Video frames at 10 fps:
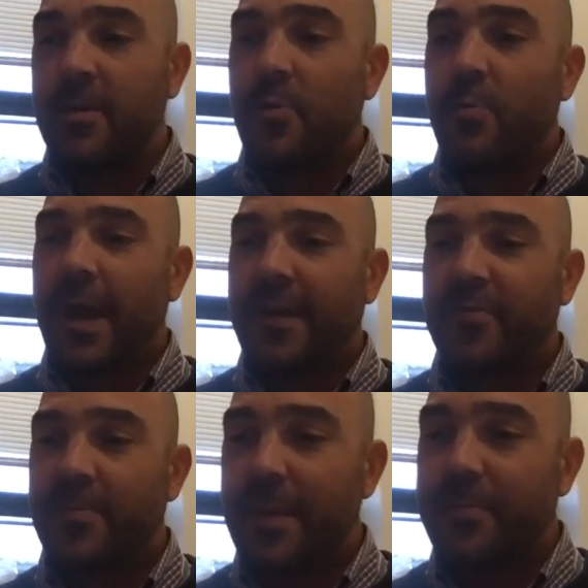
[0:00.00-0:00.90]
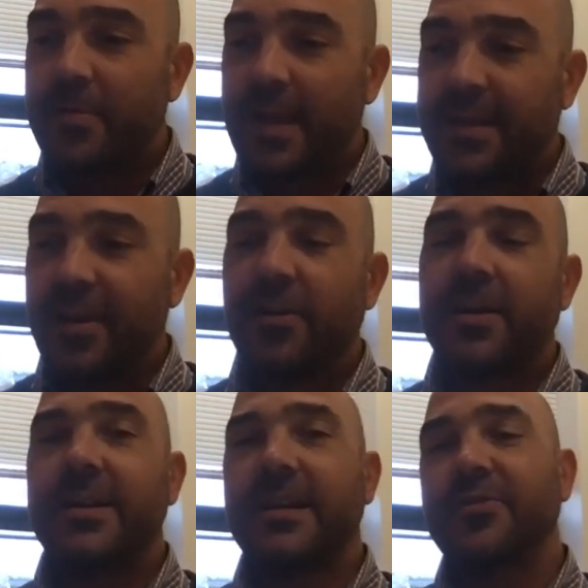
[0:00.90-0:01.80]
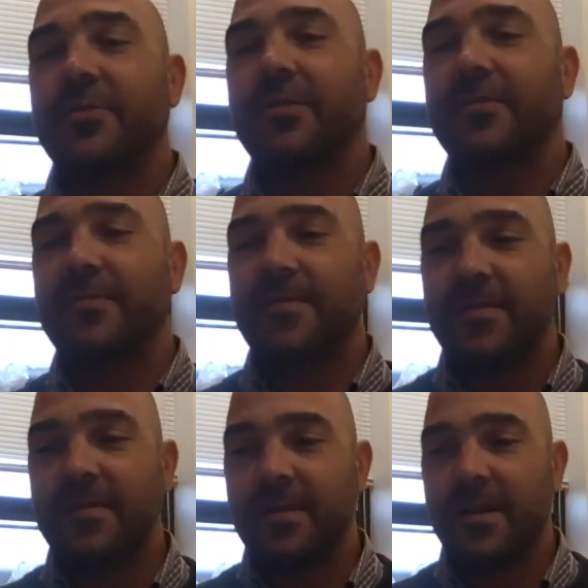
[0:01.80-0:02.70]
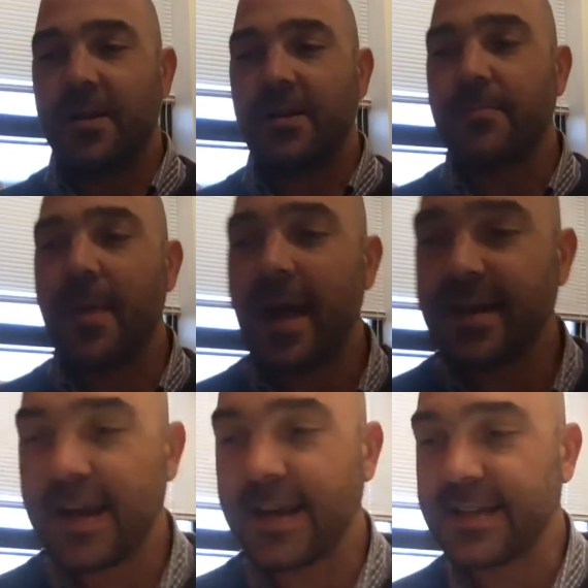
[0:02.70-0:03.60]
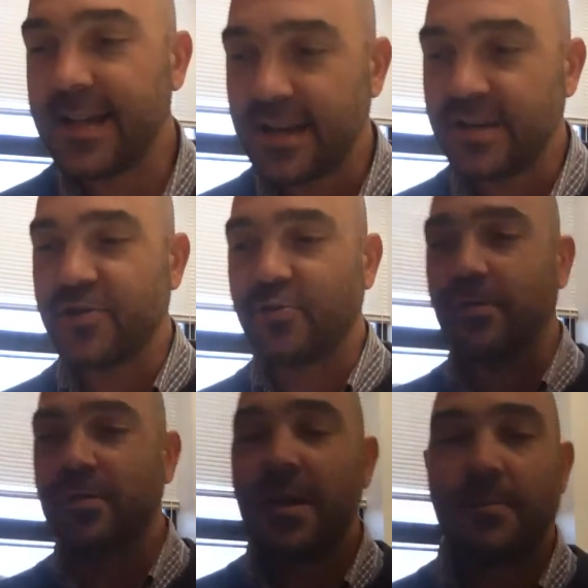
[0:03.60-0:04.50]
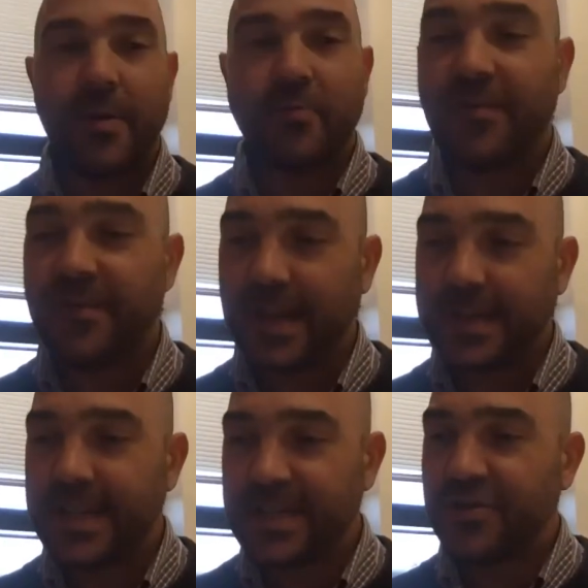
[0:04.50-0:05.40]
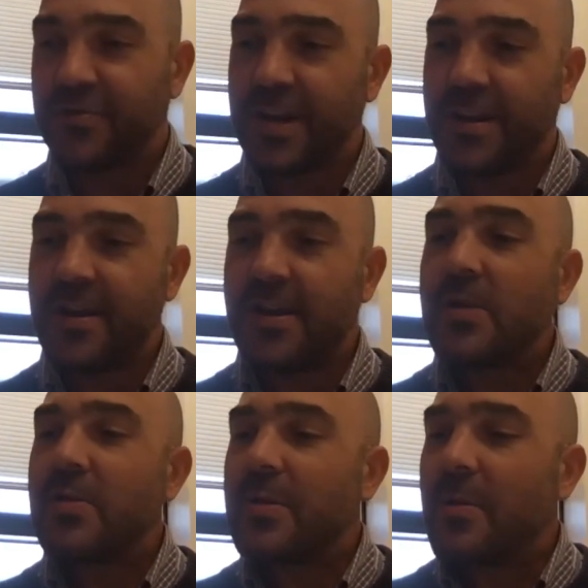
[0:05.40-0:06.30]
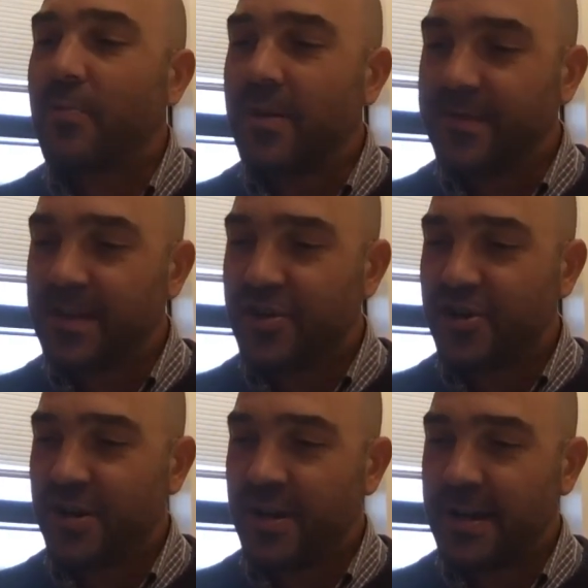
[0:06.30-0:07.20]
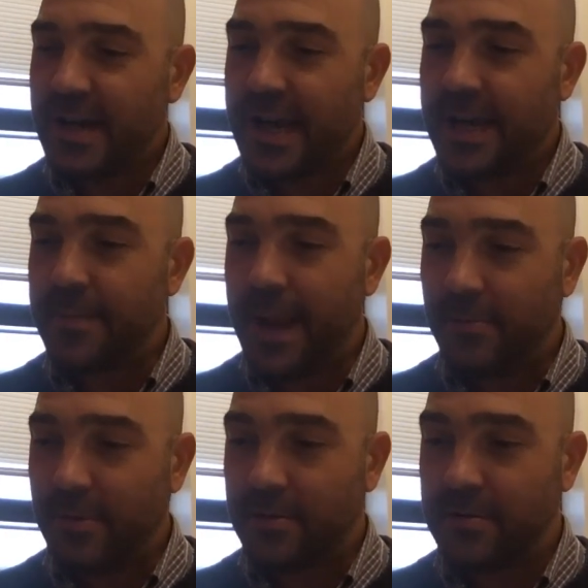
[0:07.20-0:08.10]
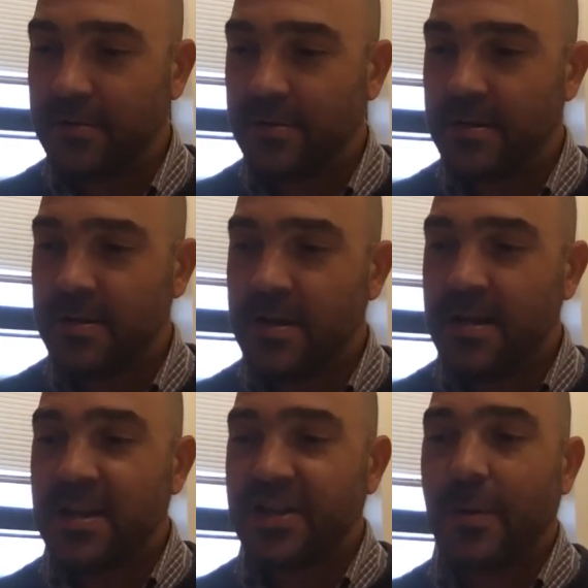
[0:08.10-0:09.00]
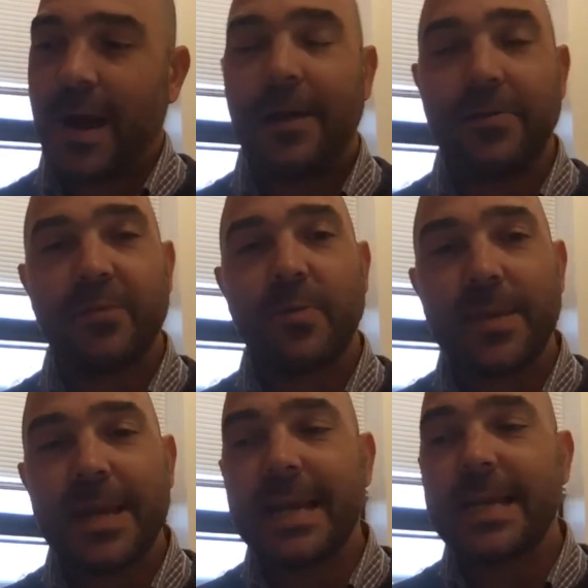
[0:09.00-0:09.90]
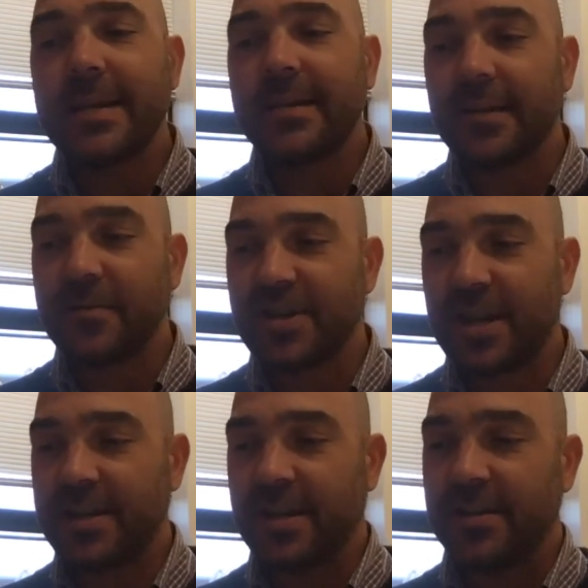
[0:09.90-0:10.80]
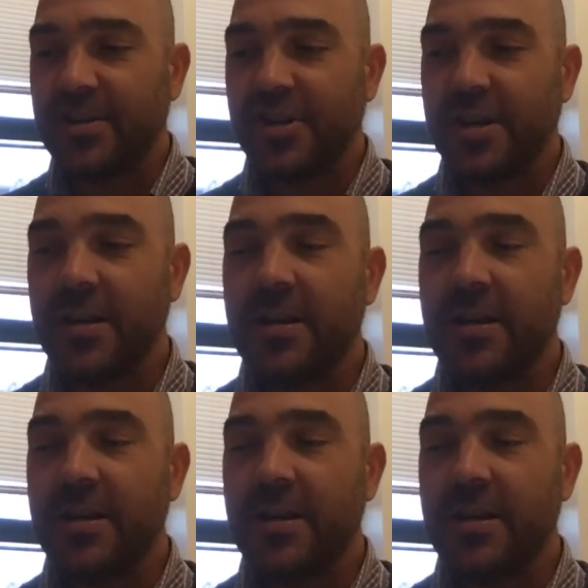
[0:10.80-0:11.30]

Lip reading: we have to remember that the architecture of EdTech is not neutral, but reflects history, privilege, and power. So how can we begin to leverage technology